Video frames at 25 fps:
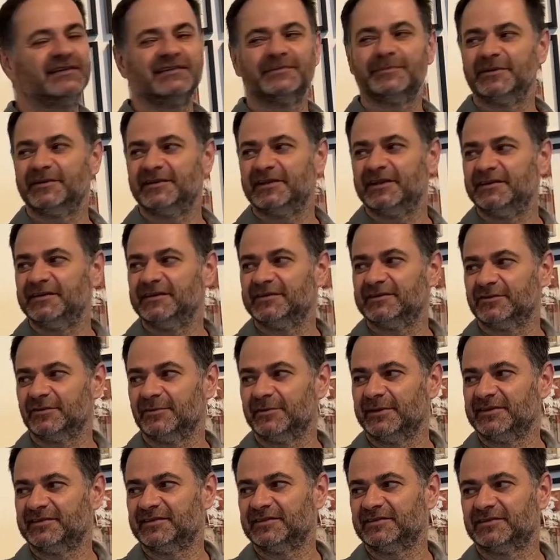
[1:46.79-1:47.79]
But then there's
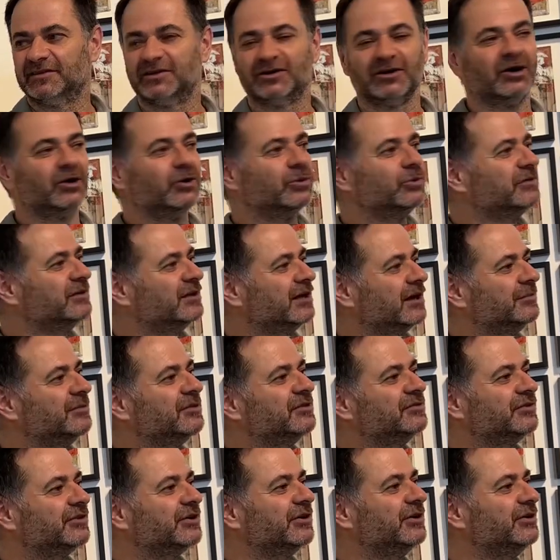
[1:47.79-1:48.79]
almost this gold coming
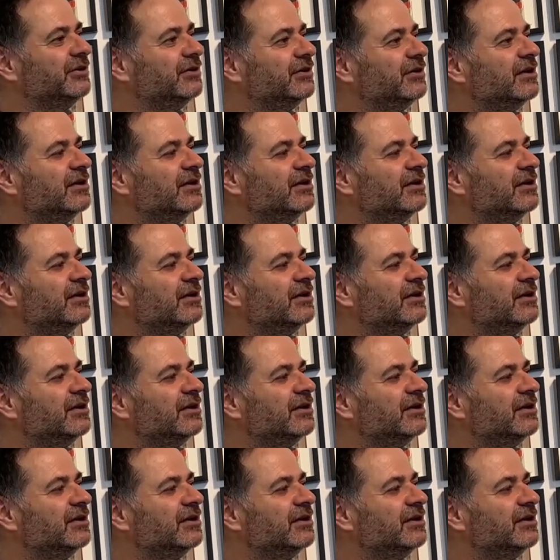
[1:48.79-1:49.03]
through.